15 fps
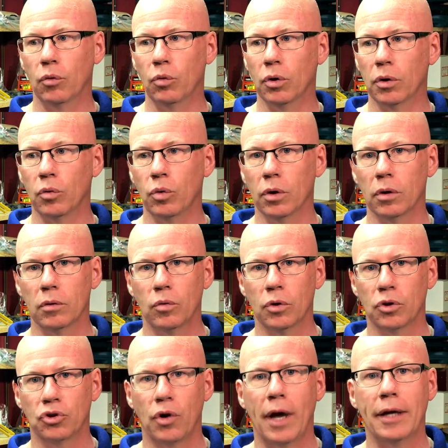we're, we're,
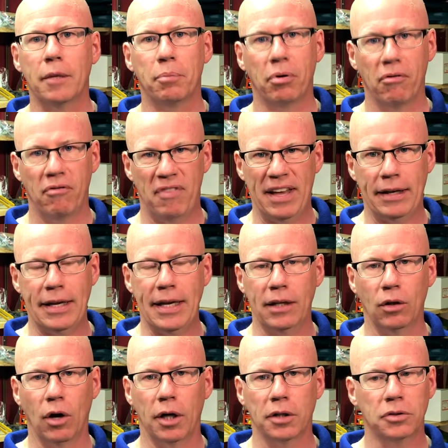we're trying to prevent heat
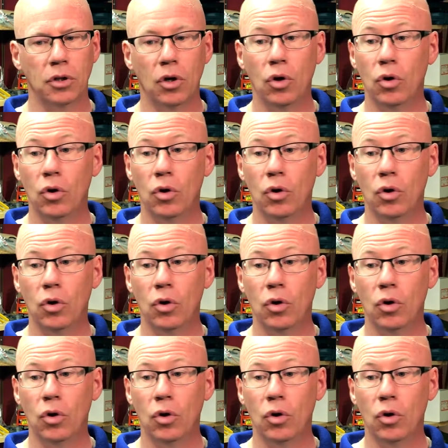loss,